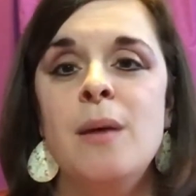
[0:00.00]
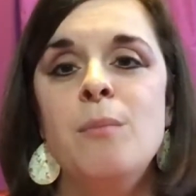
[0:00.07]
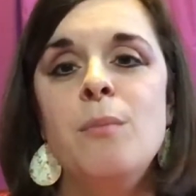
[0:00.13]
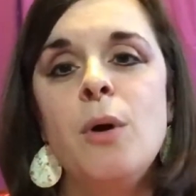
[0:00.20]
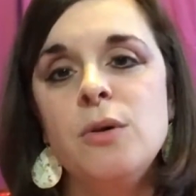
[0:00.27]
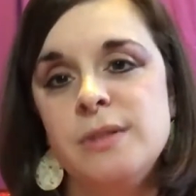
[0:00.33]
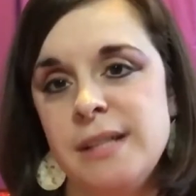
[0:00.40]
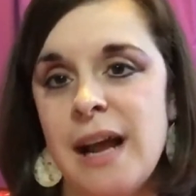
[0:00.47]

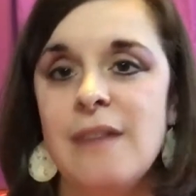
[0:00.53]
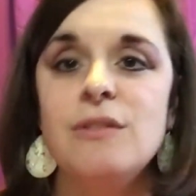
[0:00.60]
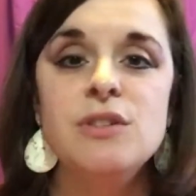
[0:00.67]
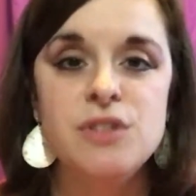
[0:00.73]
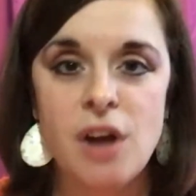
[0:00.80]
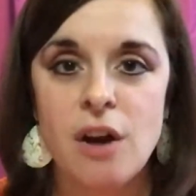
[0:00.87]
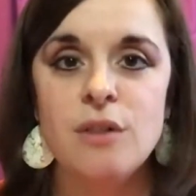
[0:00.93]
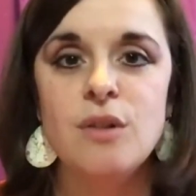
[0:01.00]
Most
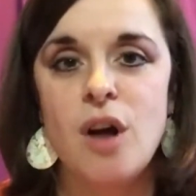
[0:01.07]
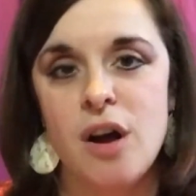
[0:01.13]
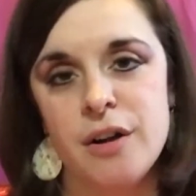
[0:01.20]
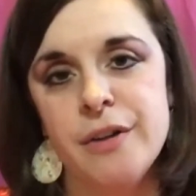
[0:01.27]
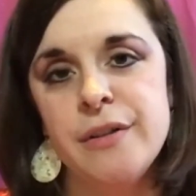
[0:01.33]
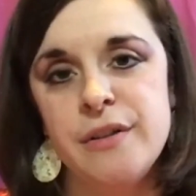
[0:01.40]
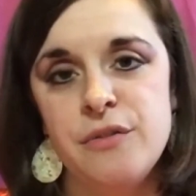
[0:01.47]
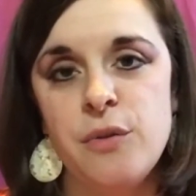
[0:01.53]
novels are
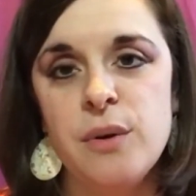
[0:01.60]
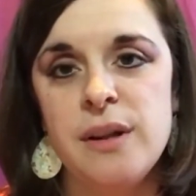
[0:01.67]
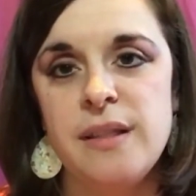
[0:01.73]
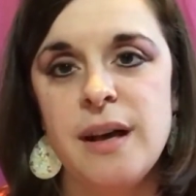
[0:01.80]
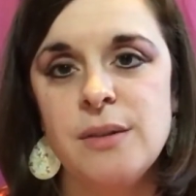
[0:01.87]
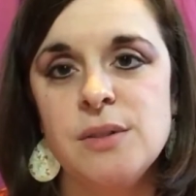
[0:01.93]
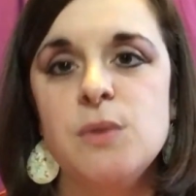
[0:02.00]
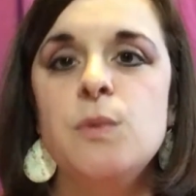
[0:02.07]
longer than
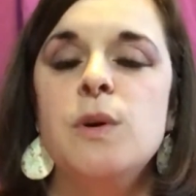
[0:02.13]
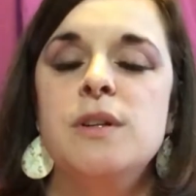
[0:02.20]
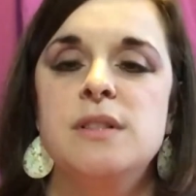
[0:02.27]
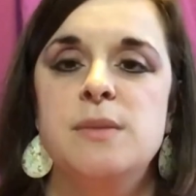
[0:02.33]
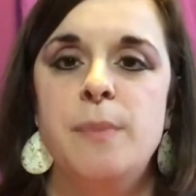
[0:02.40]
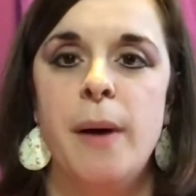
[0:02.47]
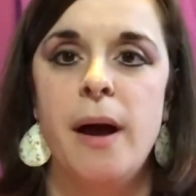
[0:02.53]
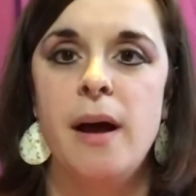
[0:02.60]
40,000
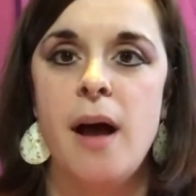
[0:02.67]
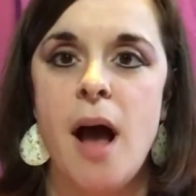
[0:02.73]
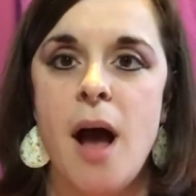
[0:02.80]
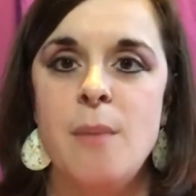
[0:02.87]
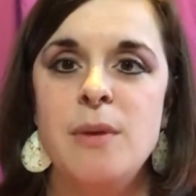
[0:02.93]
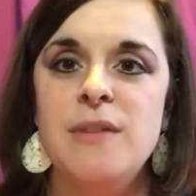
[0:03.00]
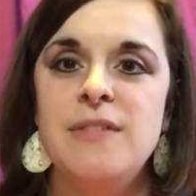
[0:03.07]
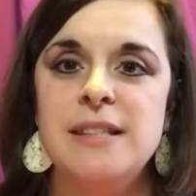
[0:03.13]
words, but
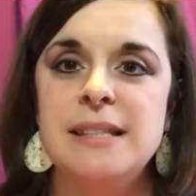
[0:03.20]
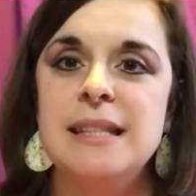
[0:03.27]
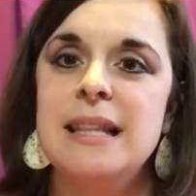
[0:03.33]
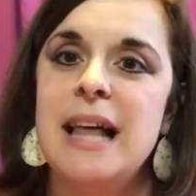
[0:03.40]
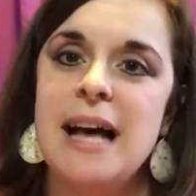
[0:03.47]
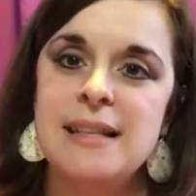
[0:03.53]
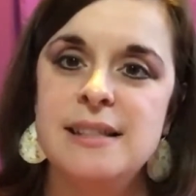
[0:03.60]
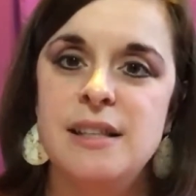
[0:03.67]
if it's
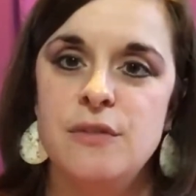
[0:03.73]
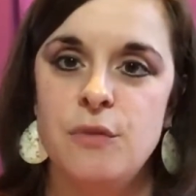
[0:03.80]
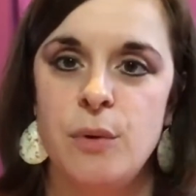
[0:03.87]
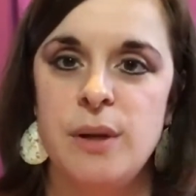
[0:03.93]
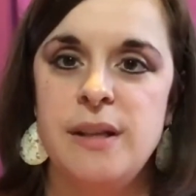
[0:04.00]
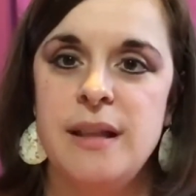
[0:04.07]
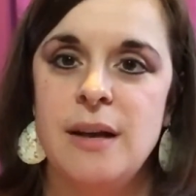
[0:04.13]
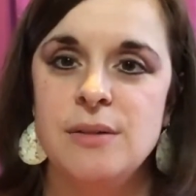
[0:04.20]
less than
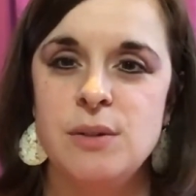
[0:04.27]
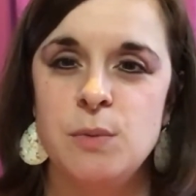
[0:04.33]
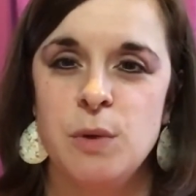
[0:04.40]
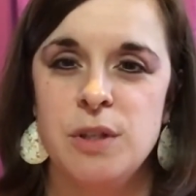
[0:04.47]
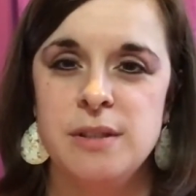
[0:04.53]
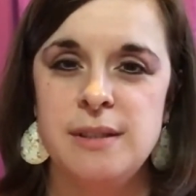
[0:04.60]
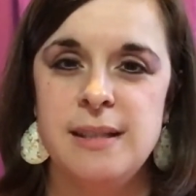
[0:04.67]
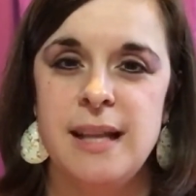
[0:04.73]
40,000
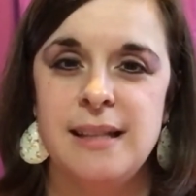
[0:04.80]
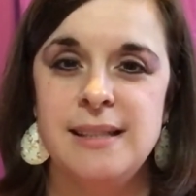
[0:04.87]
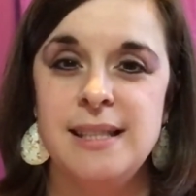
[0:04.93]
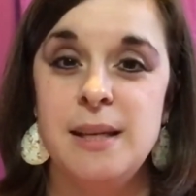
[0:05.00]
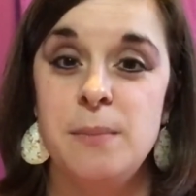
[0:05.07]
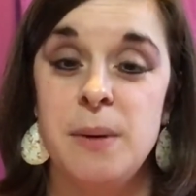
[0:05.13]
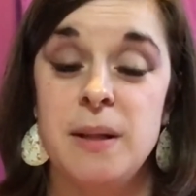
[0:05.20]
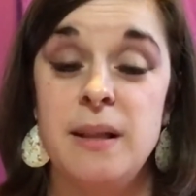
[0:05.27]
words, that's
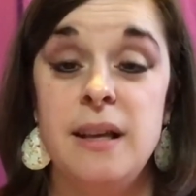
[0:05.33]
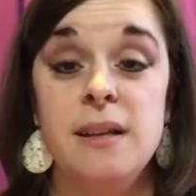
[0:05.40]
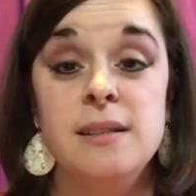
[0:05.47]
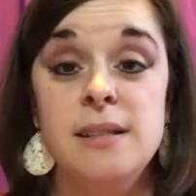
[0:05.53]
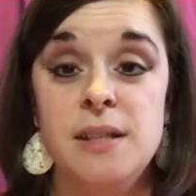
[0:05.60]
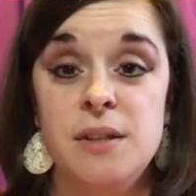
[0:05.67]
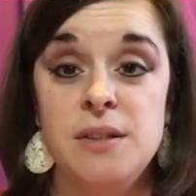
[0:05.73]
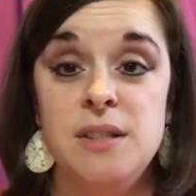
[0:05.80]
typically
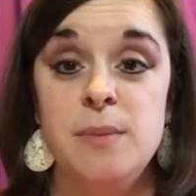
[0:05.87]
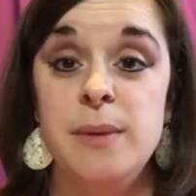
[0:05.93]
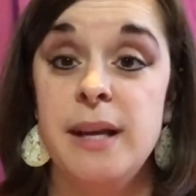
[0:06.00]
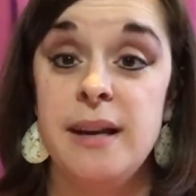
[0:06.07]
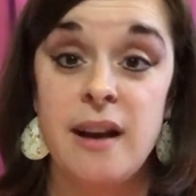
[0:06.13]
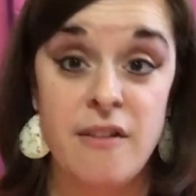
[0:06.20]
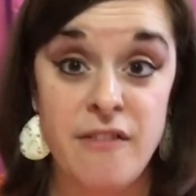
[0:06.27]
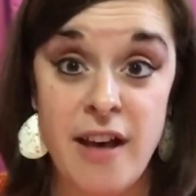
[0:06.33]
considered to be
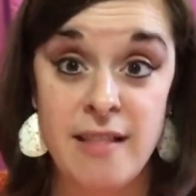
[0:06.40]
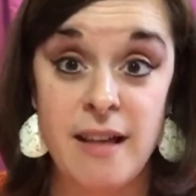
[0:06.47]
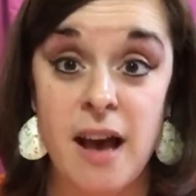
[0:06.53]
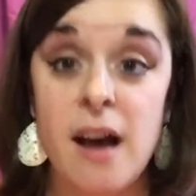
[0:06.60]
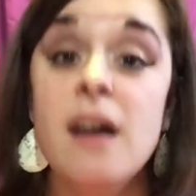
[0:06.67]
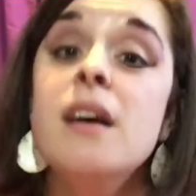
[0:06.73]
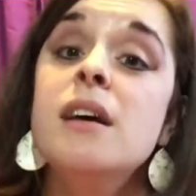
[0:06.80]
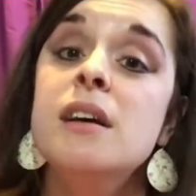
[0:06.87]
a
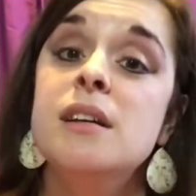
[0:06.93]
novella.